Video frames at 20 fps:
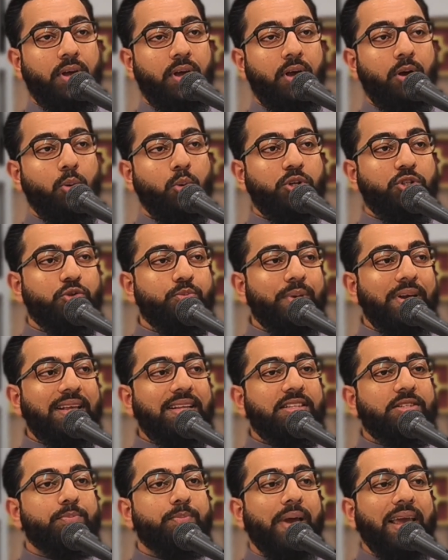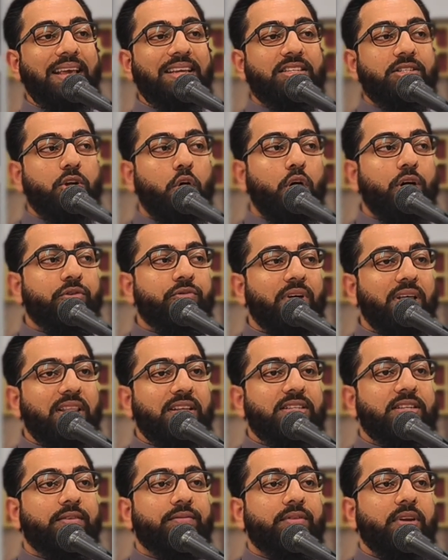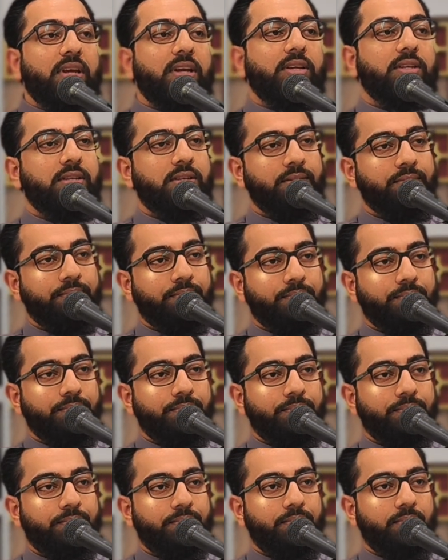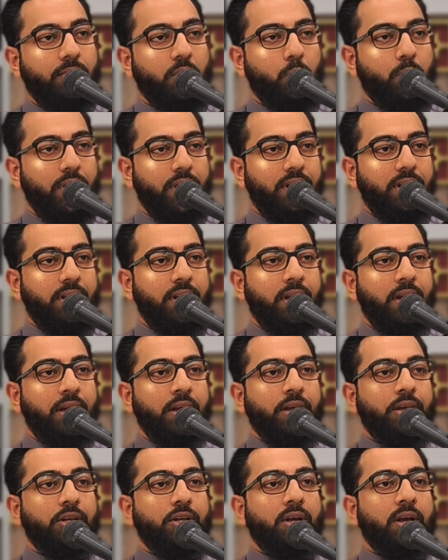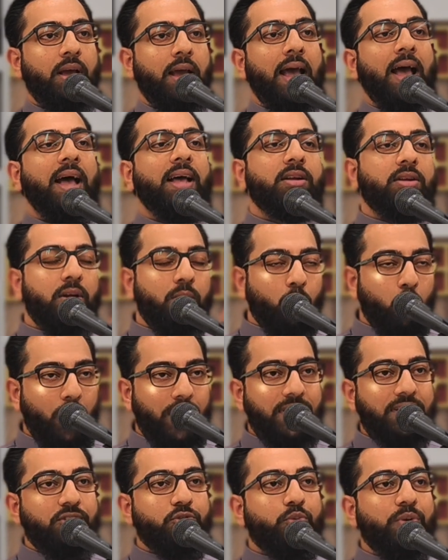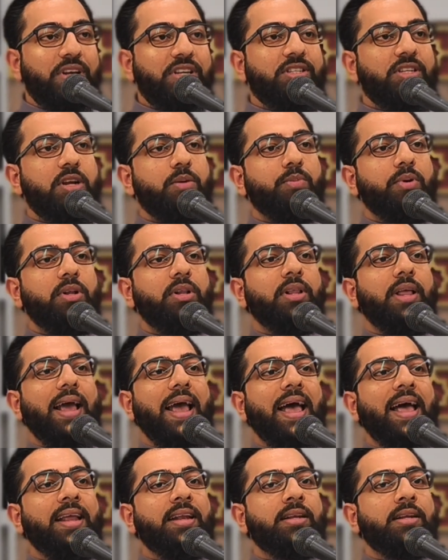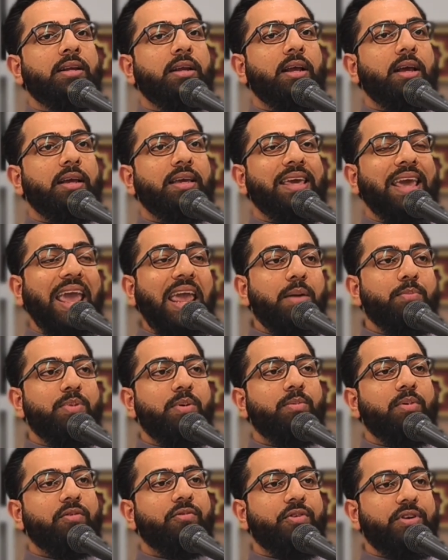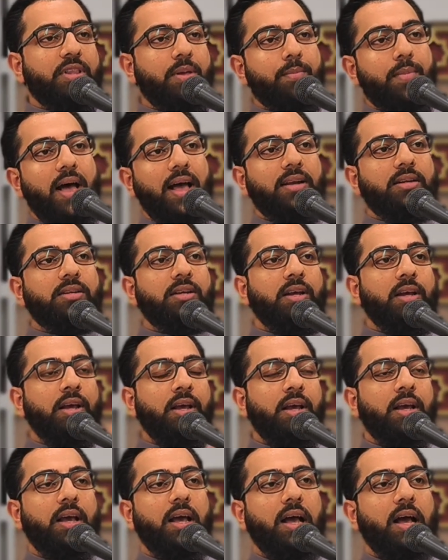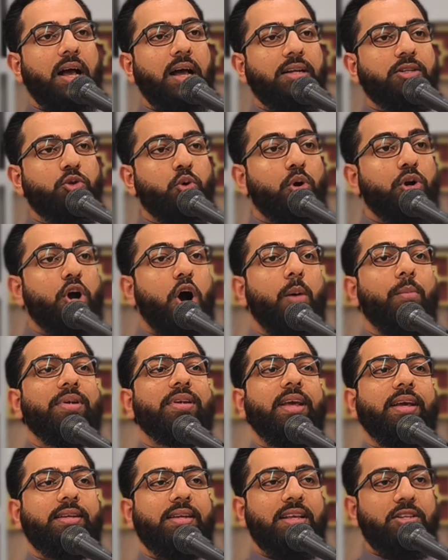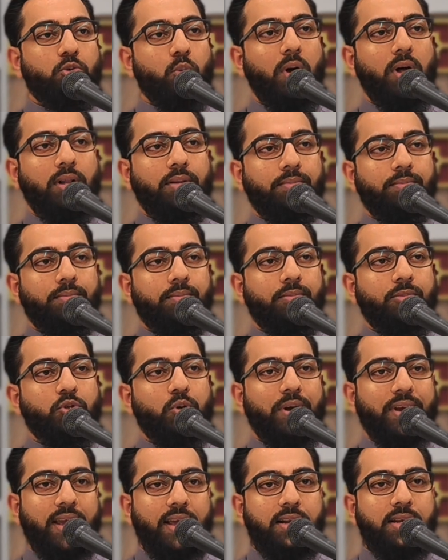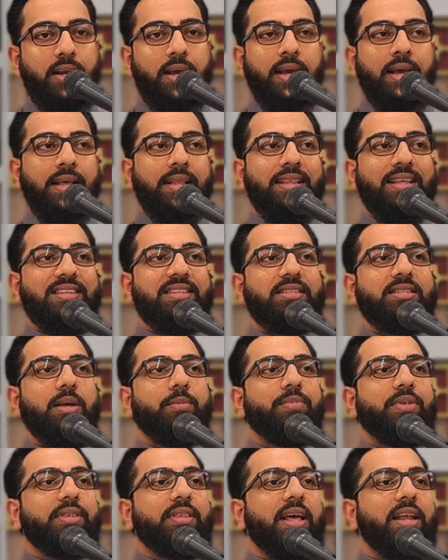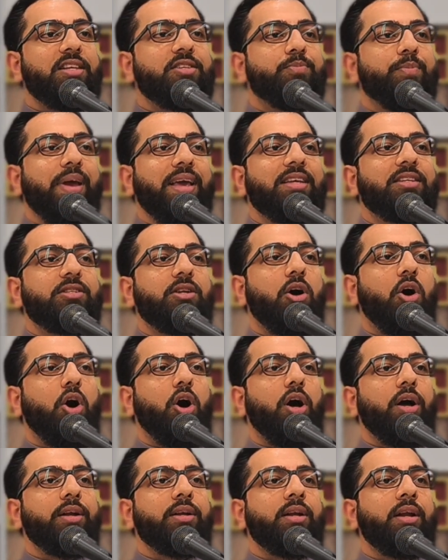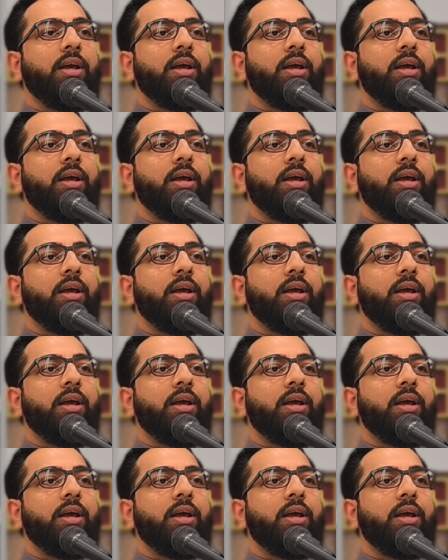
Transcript: which means based on relative need. Okay? And what is reasonable and capable for the man to accommodate as well. So again, this is something that is based on